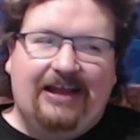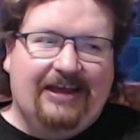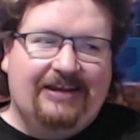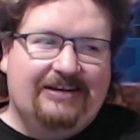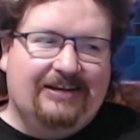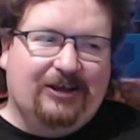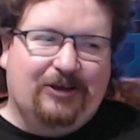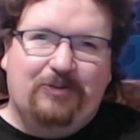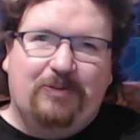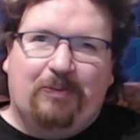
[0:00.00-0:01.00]
and
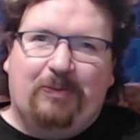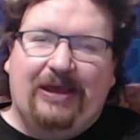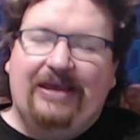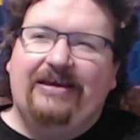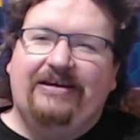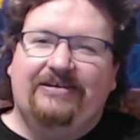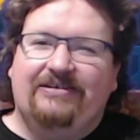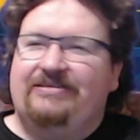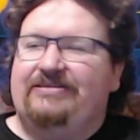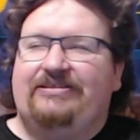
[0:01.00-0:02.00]
like
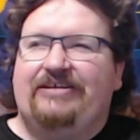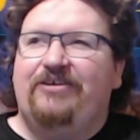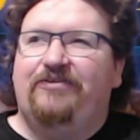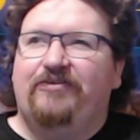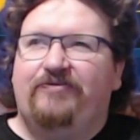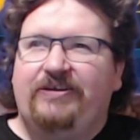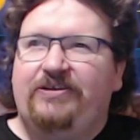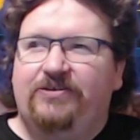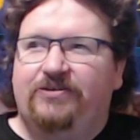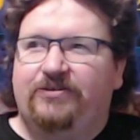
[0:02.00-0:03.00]
paying 10 or
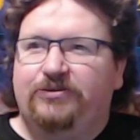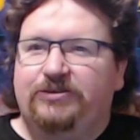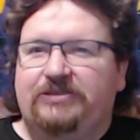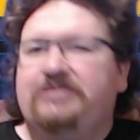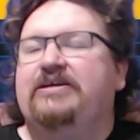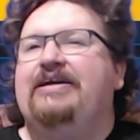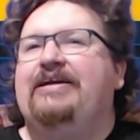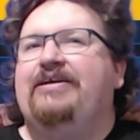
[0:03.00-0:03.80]
15 euros